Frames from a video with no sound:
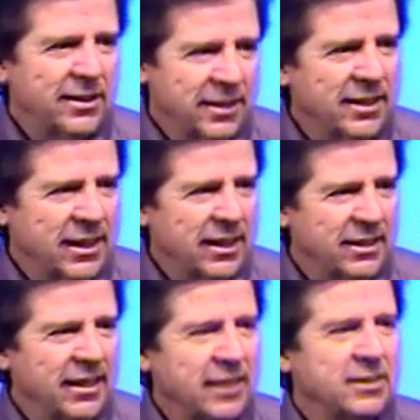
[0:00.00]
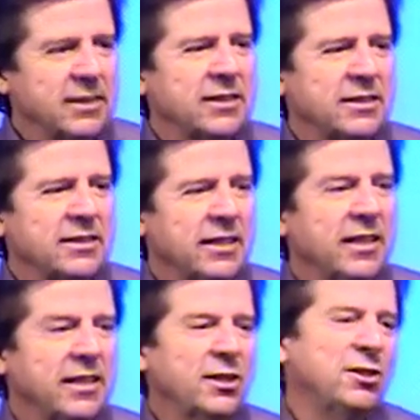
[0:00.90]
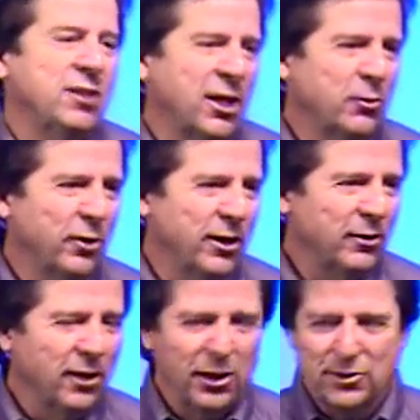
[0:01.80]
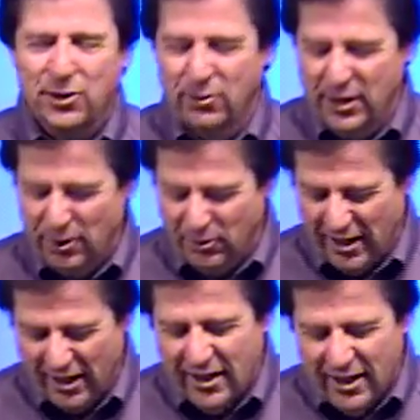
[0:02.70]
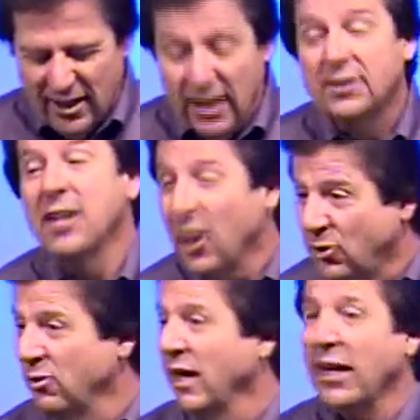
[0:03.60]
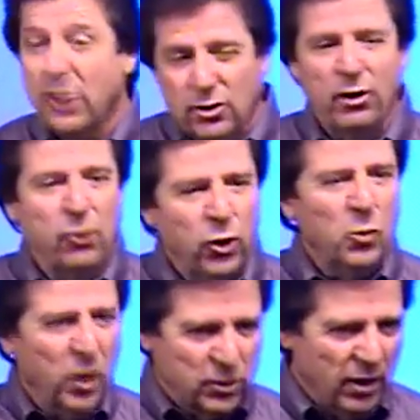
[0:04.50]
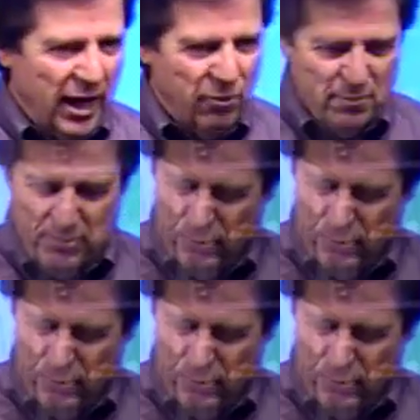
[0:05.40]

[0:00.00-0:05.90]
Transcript: Yeah, it's, it's of January and you lost already. Okay. It's not too late to start doing what's right. Remember,